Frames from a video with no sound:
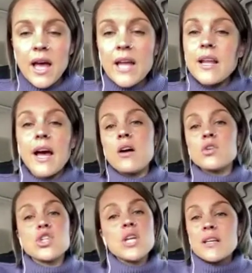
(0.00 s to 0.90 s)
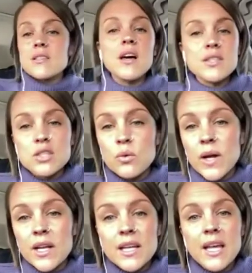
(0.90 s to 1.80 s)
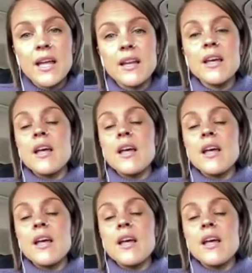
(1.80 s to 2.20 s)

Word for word: And now she has lost the weight again.